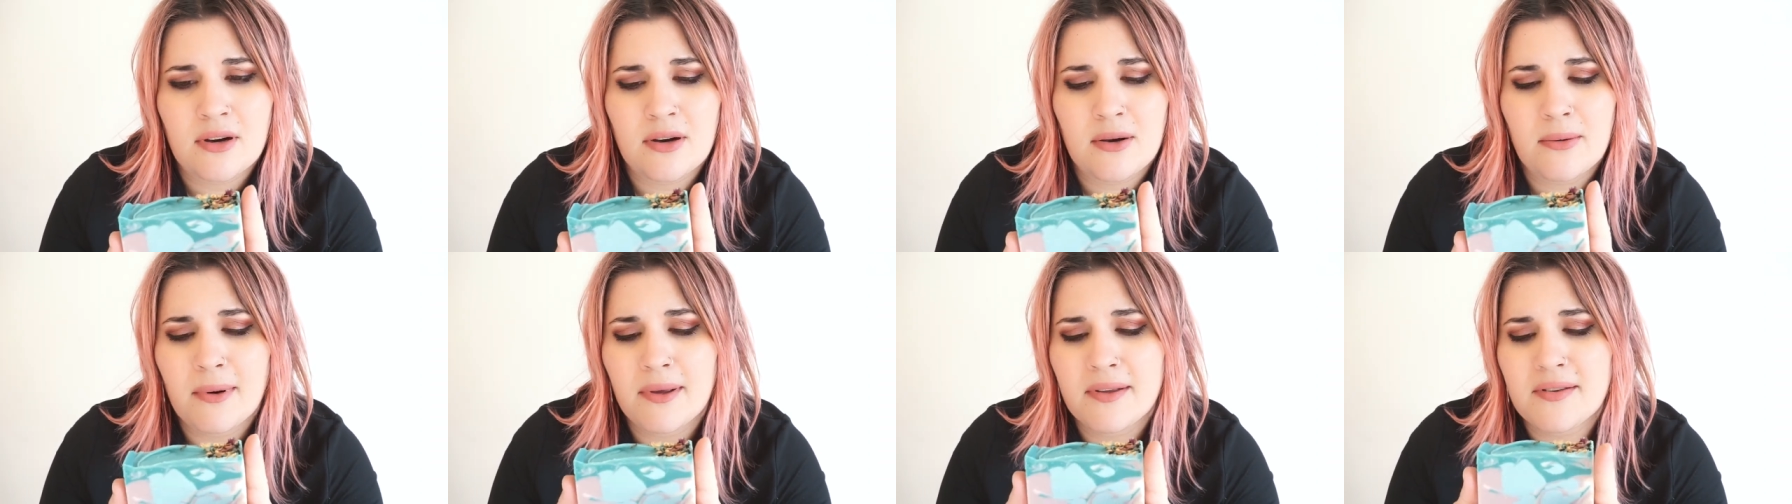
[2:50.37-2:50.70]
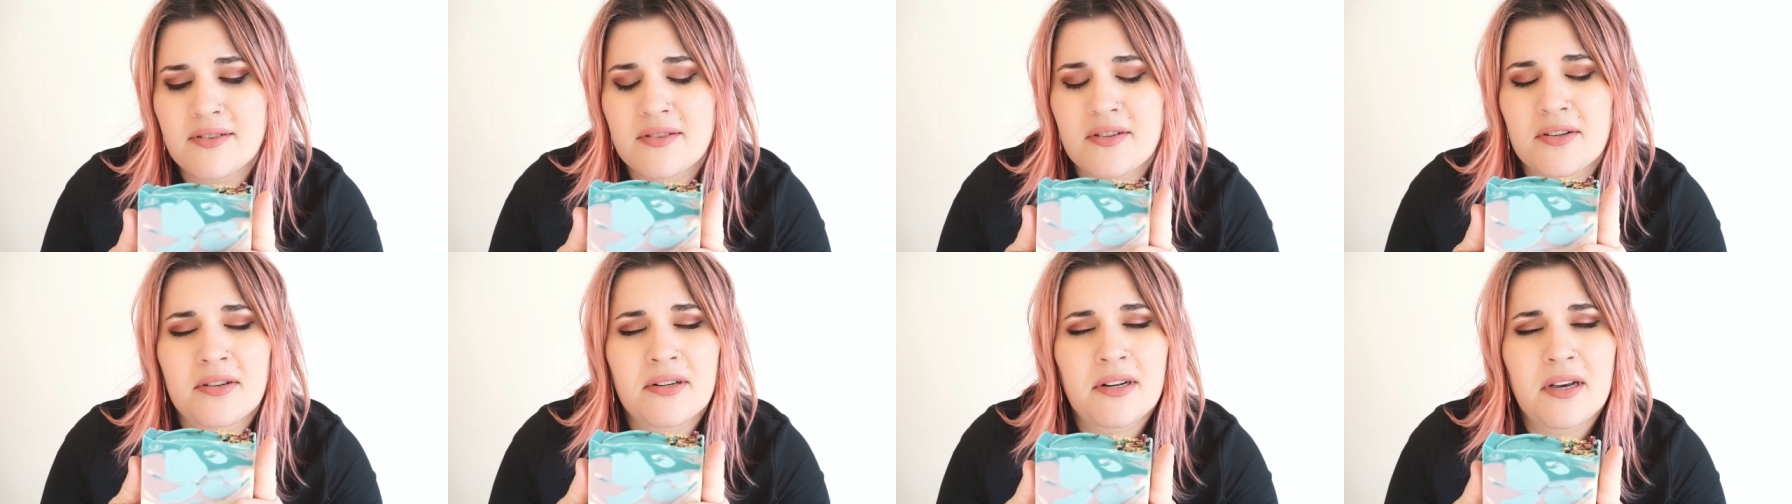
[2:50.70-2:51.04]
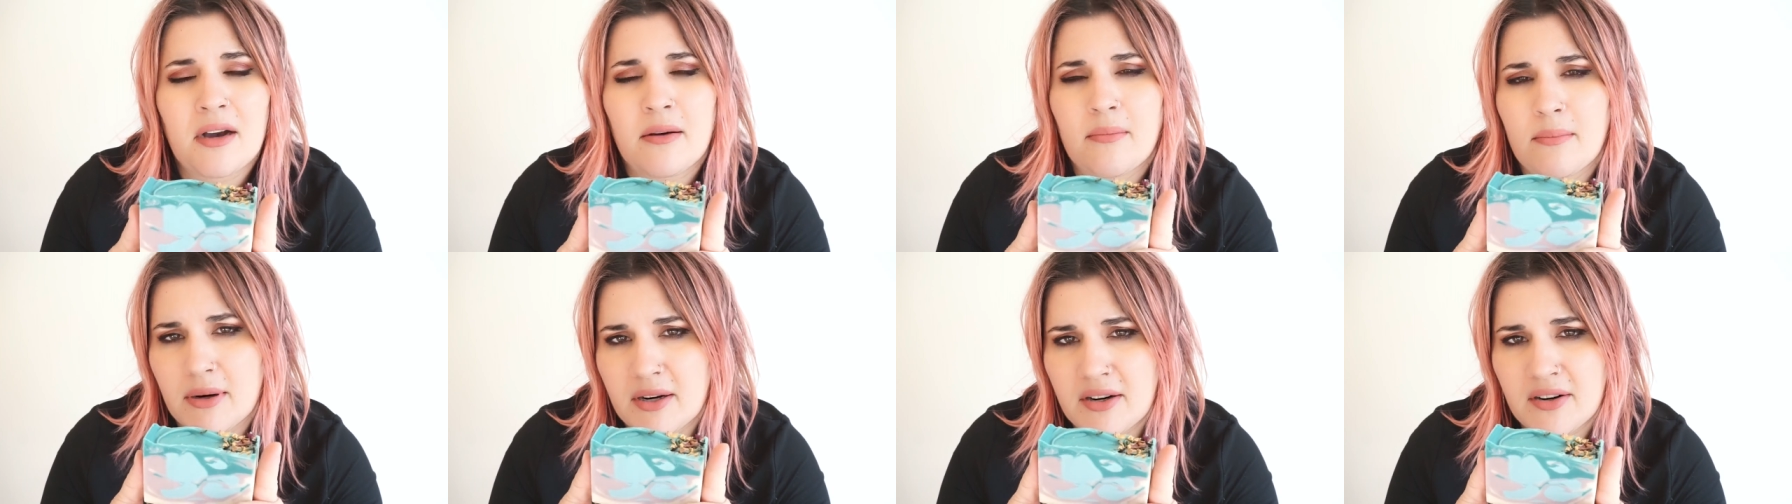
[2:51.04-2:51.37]
always turn
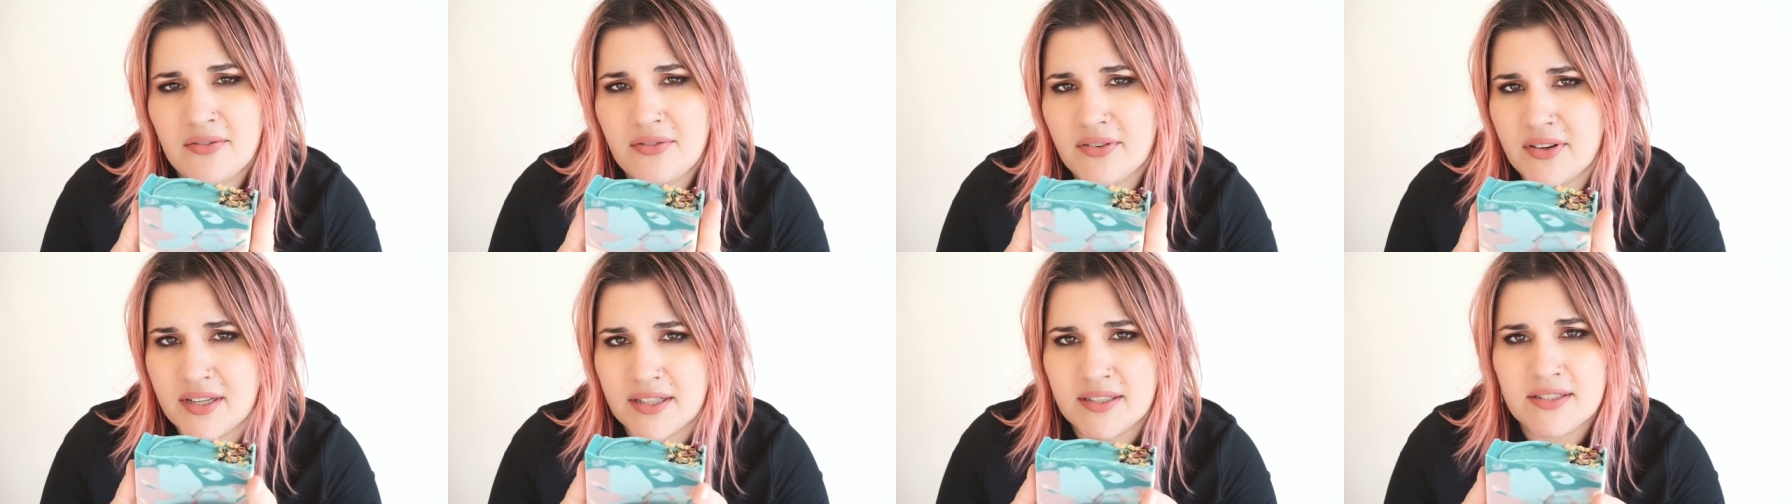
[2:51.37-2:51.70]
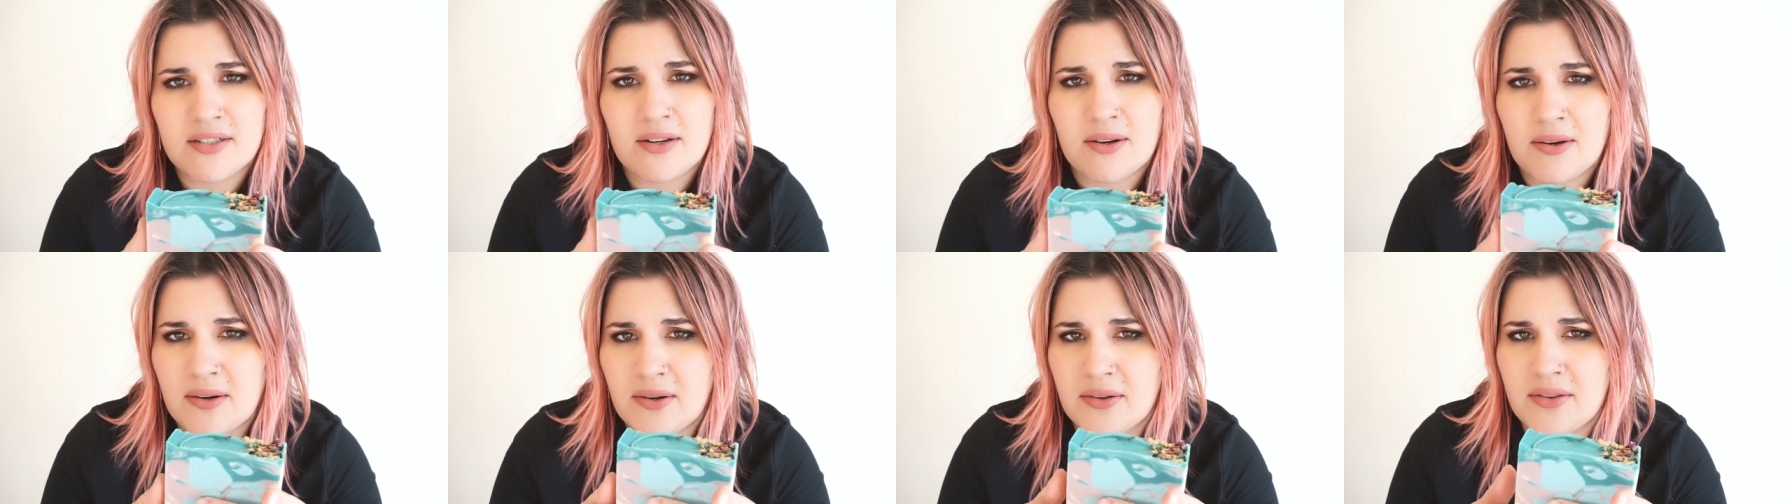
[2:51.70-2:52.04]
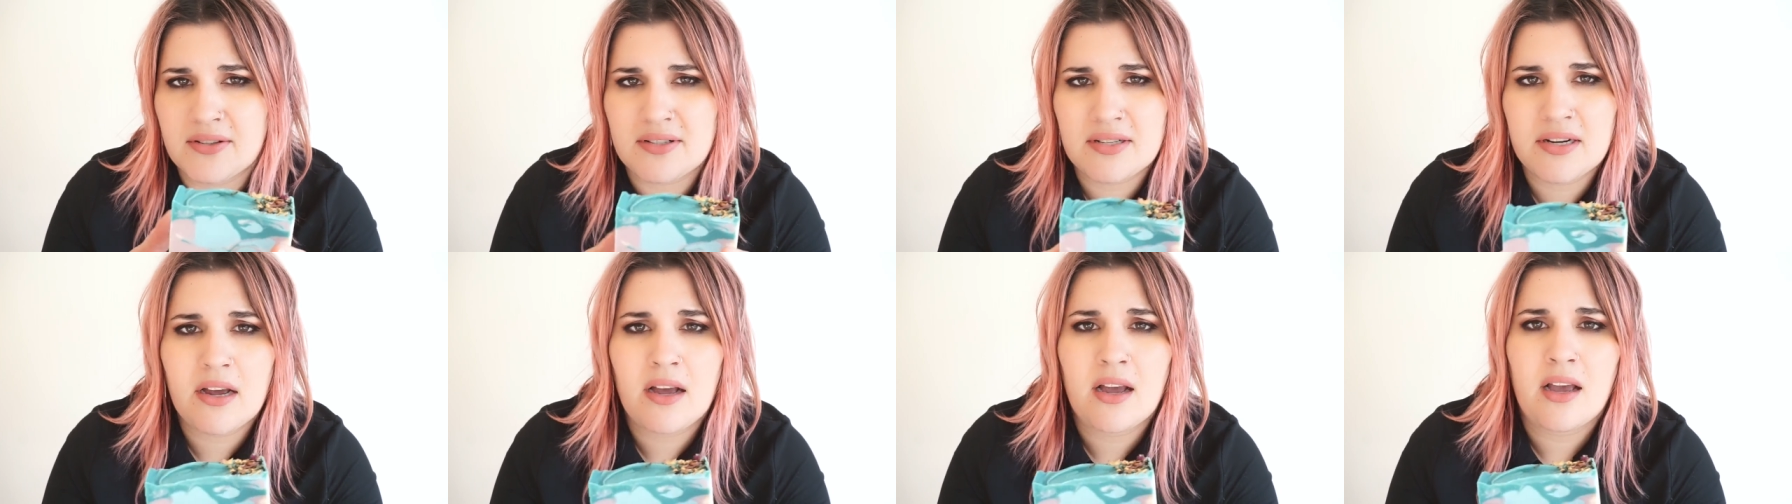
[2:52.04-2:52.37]
out perfect all
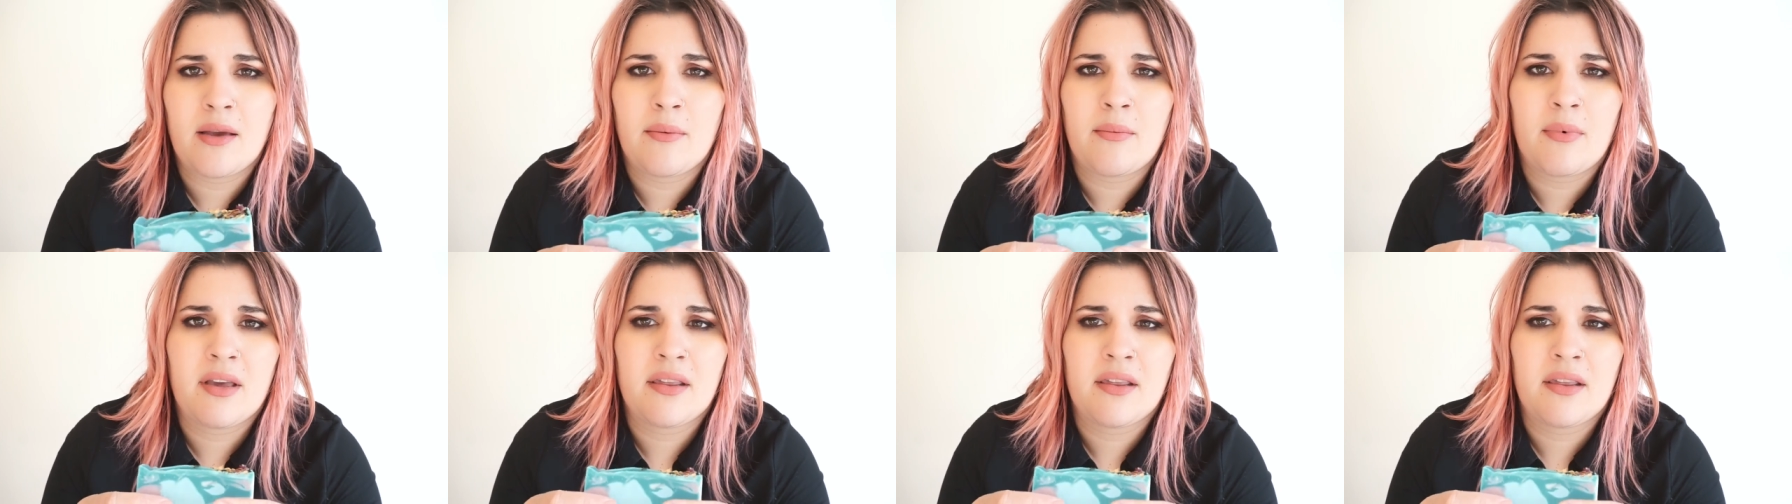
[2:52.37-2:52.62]
the time.